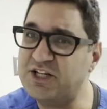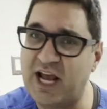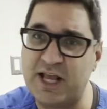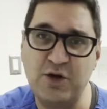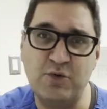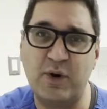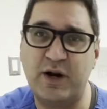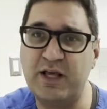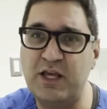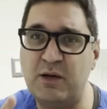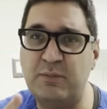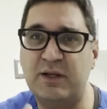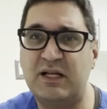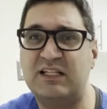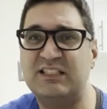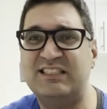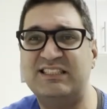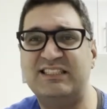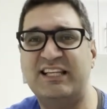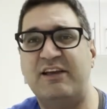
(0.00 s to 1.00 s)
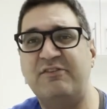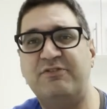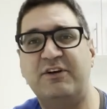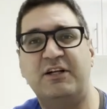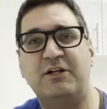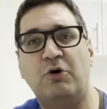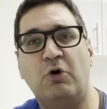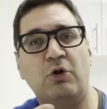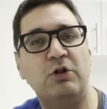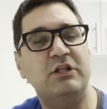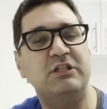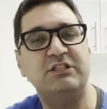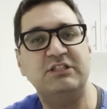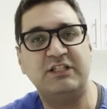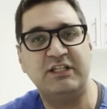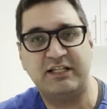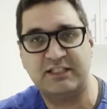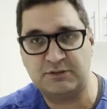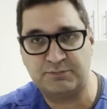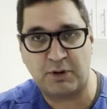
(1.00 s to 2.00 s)
yeah, you wanna keep it as safe and
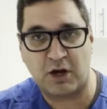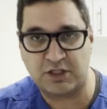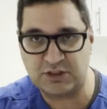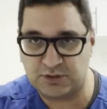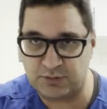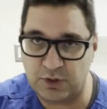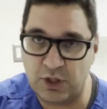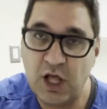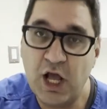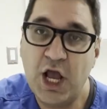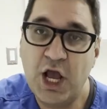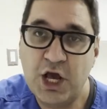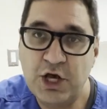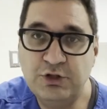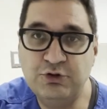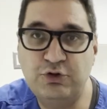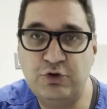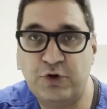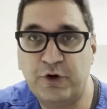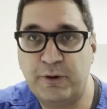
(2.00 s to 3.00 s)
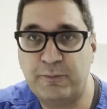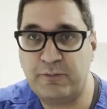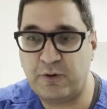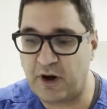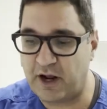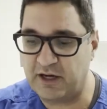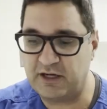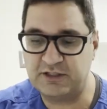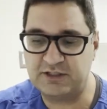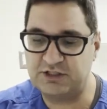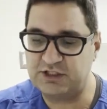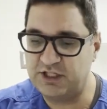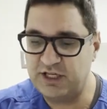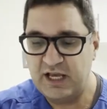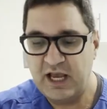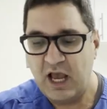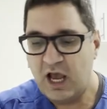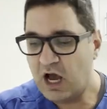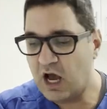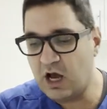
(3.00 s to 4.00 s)
holistic as possible during pregnancy.
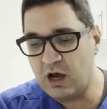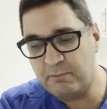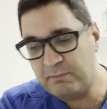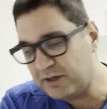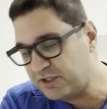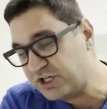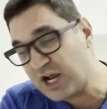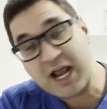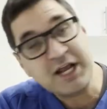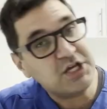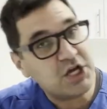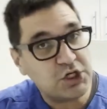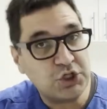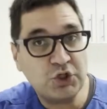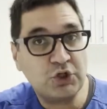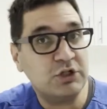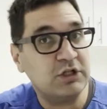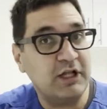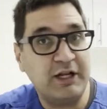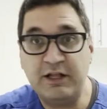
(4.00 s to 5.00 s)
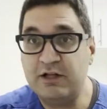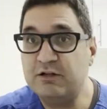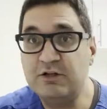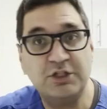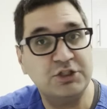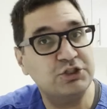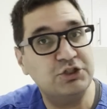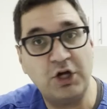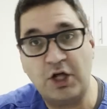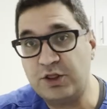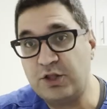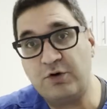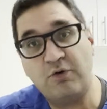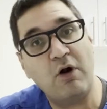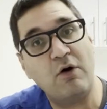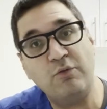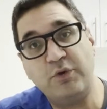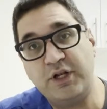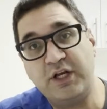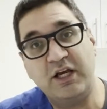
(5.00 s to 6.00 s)
Uh, but yeah, get your cleaning. There's nothing
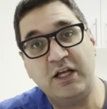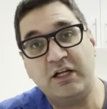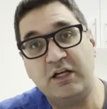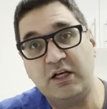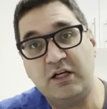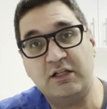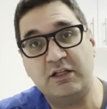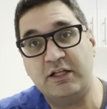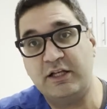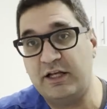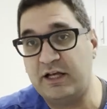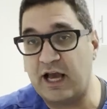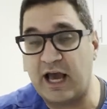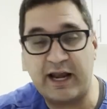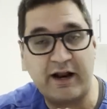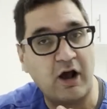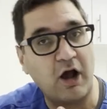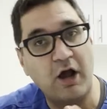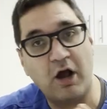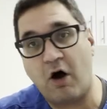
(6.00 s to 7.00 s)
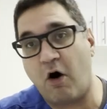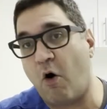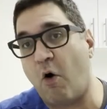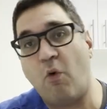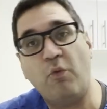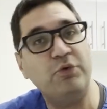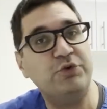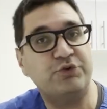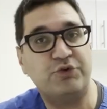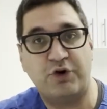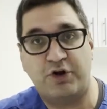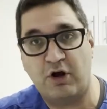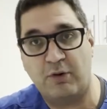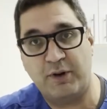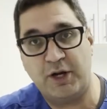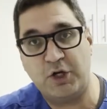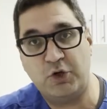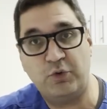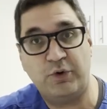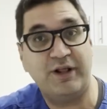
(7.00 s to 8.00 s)
wrong with getting a cleaning, and I always
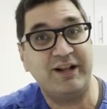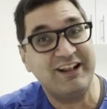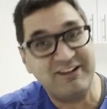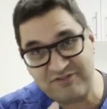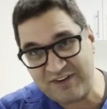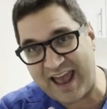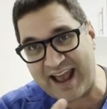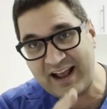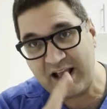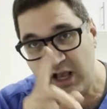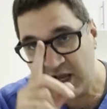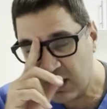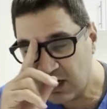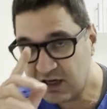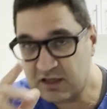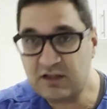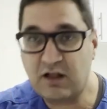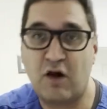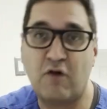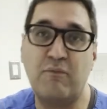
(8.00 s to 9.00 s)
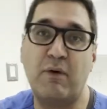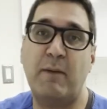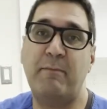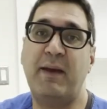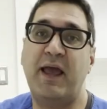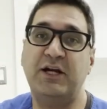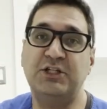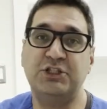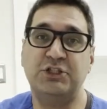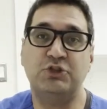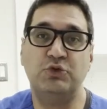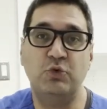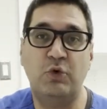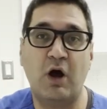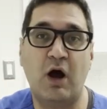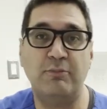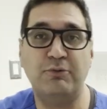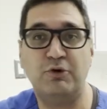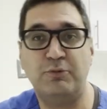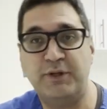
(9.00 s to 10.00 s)
recommend doing it. In fact, a lot of my patients who
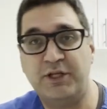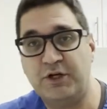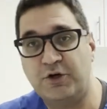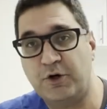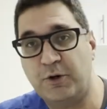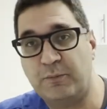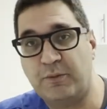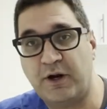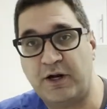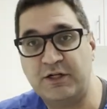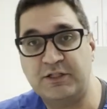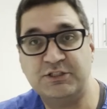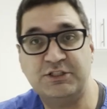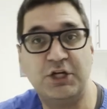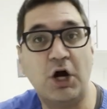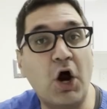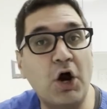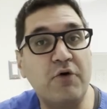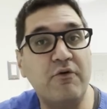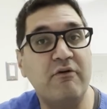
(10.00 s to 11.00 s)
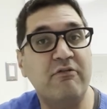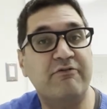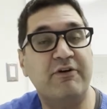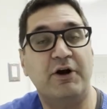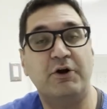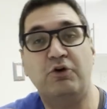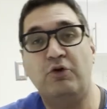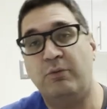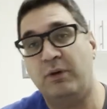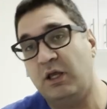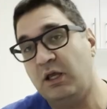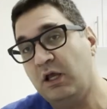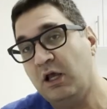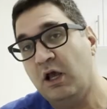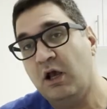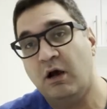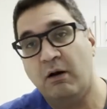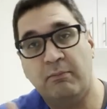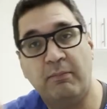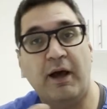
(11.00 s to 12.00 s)
come to me during pregnancy are referred to me
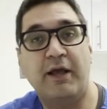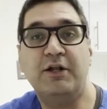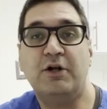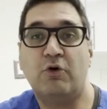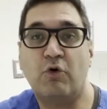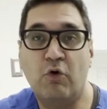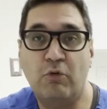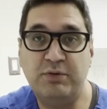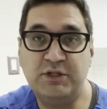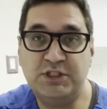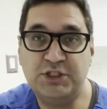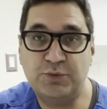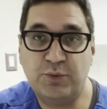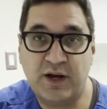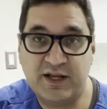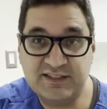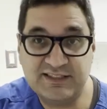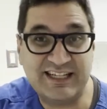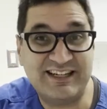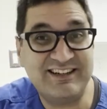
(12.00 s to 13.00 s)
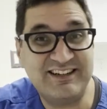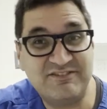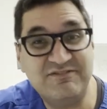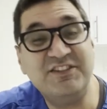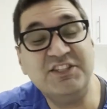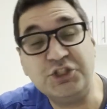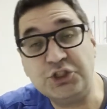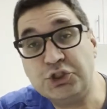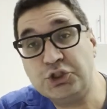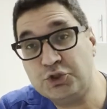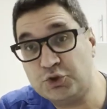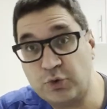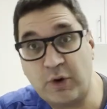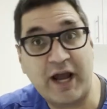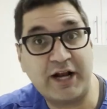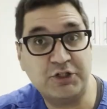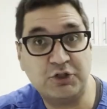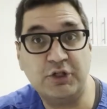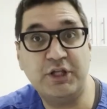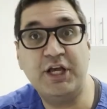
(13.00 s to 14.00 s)
by their OBGYNs and their physicians who
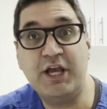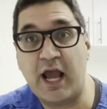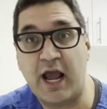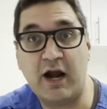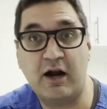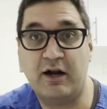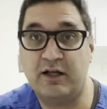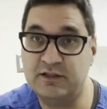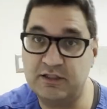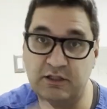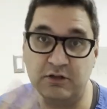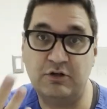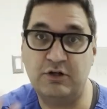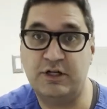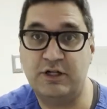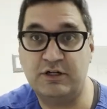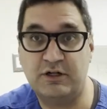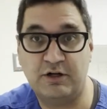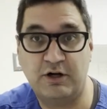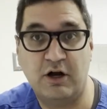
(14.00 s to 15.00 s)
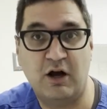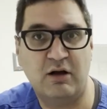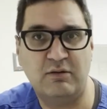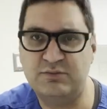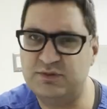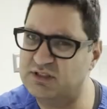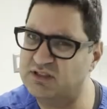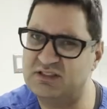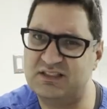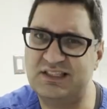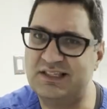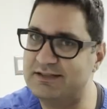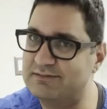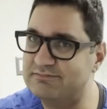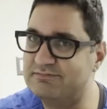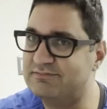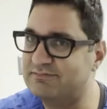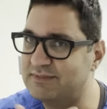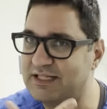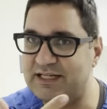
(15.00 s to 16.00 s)
actually care, and they look at their gums and they're like,
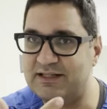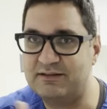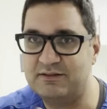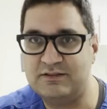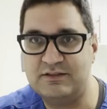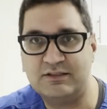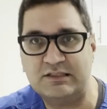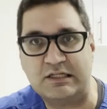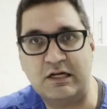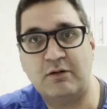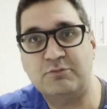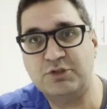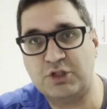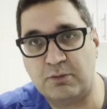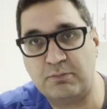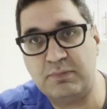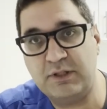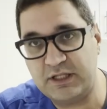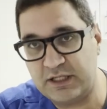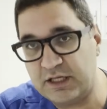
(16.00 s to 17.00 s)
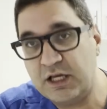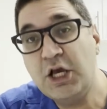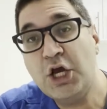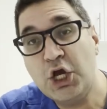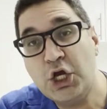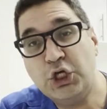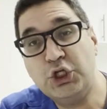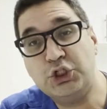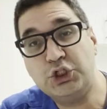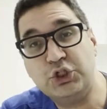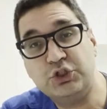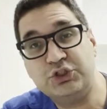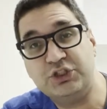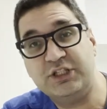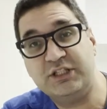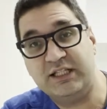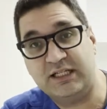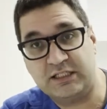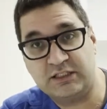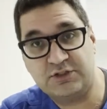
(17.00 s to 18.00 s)
mm, your gums are bleeding. You should go
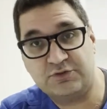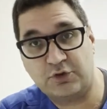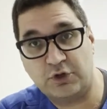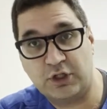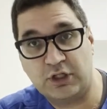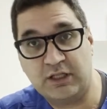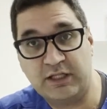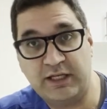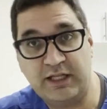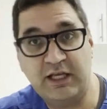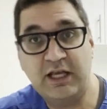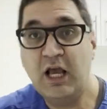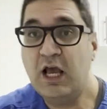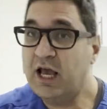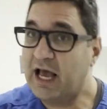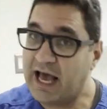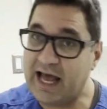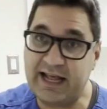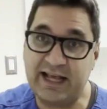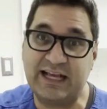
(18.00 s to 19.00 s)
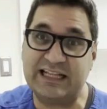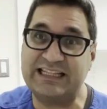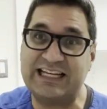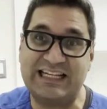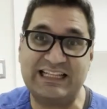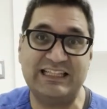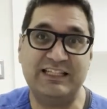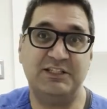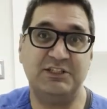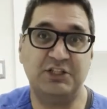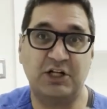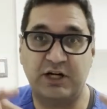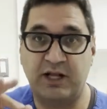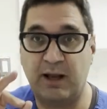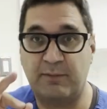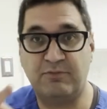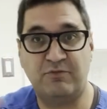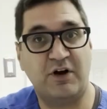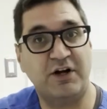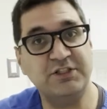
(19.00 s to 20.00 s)
see a dentist for a cleaning. And again, the cleanings are
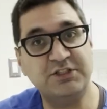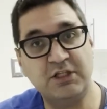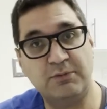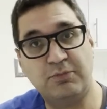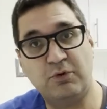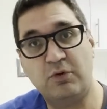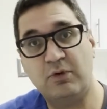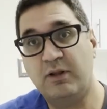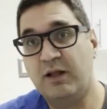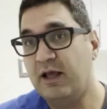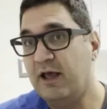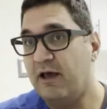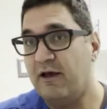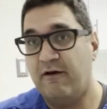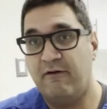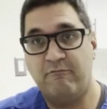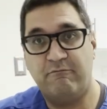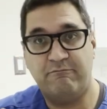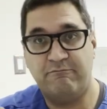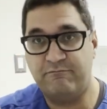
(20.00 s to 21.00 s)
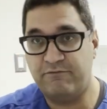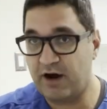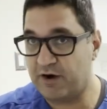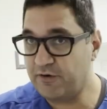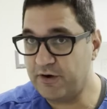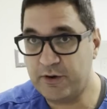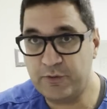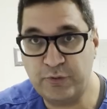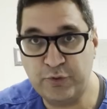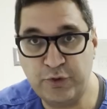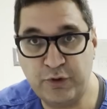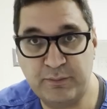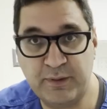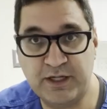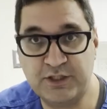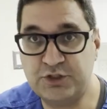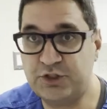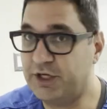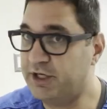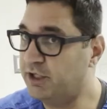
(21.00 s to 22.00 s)
kept very simple, very
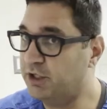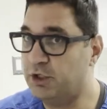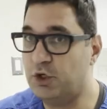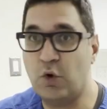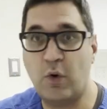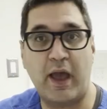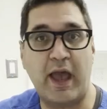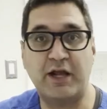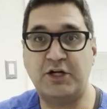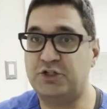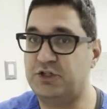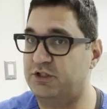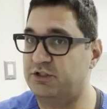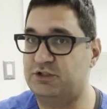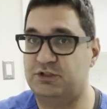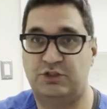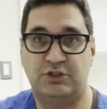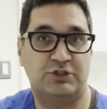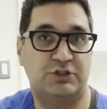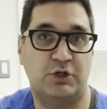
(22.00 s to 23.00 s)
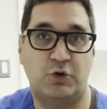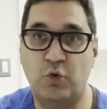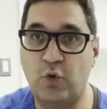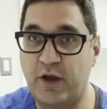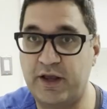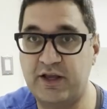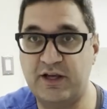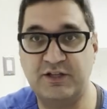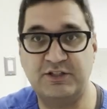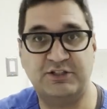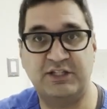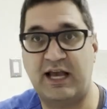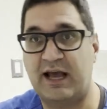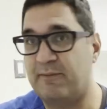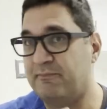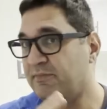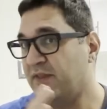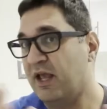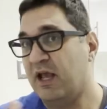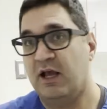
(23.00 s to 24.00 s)
rudimentary, no extras, just a quick
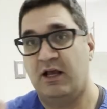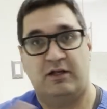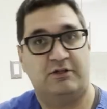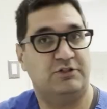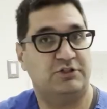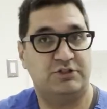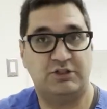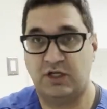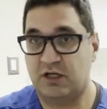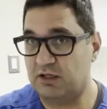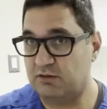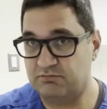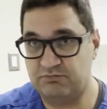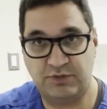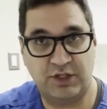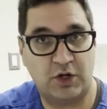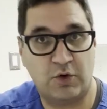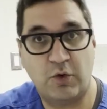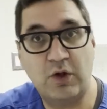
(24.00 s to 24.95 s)
exam just the you know